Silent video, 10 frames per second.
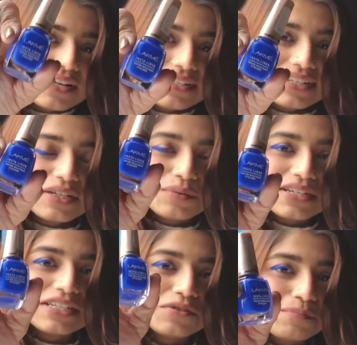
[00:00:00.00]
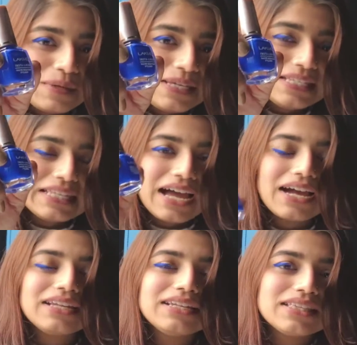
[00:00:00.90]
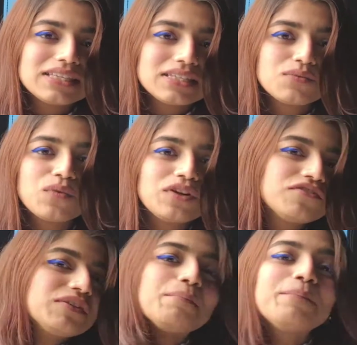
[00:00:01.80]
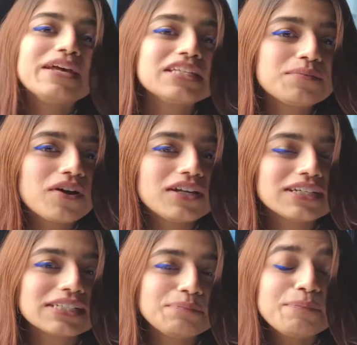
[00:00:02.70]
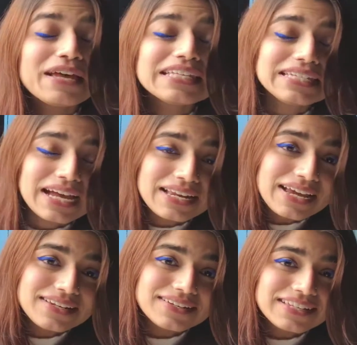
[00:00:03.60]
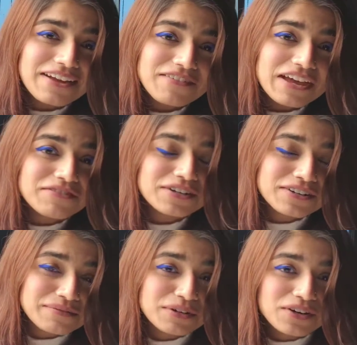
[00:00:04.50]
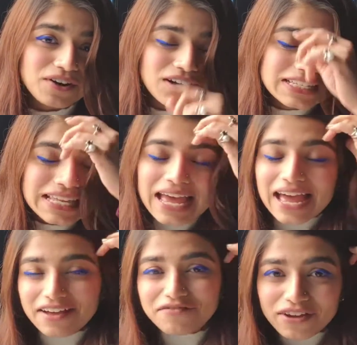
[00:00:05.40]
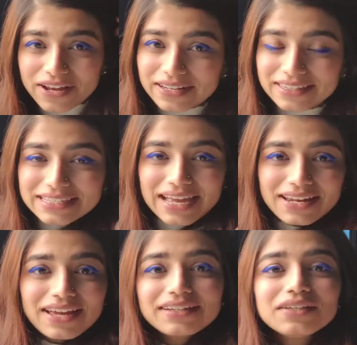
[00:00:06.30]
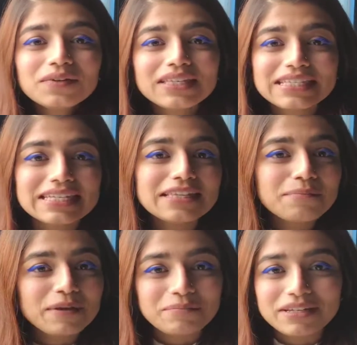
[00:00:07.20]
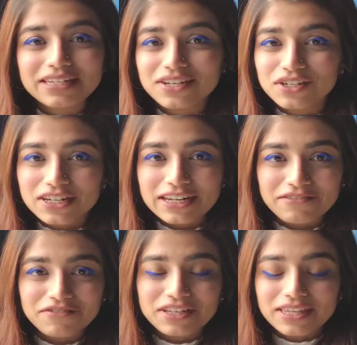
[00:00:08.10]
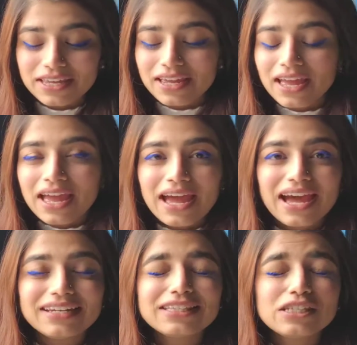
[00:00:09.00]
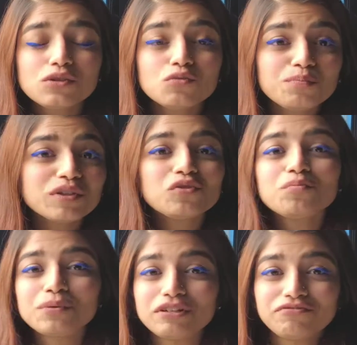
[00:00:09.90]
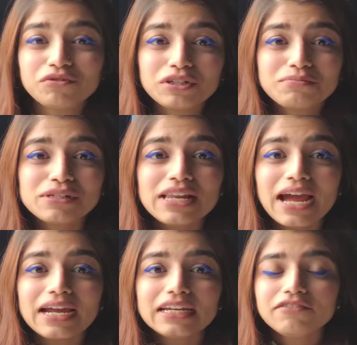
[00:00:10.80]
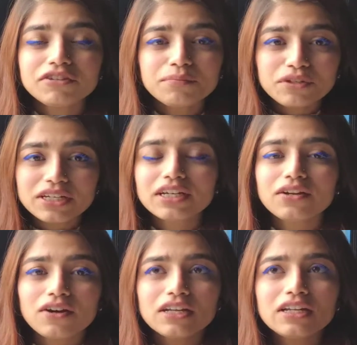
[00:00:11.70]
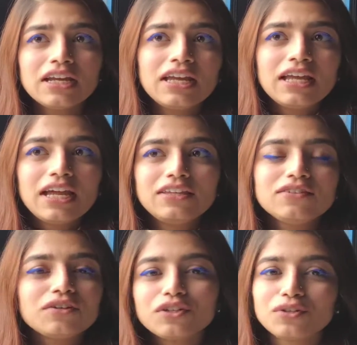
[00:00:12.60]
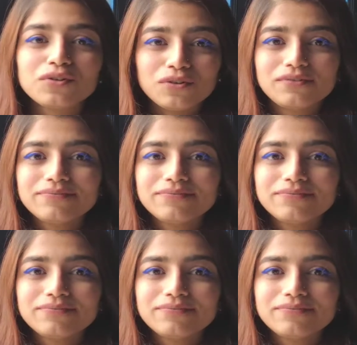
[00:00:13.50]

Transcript: 120 rupees, and it's one of the best products, best eyeliners I've ever come across. I'm wearing this eyeliner, you can see the pigmentation and everything, and it's super duper affordable, and if you're putting it on, you're good to go.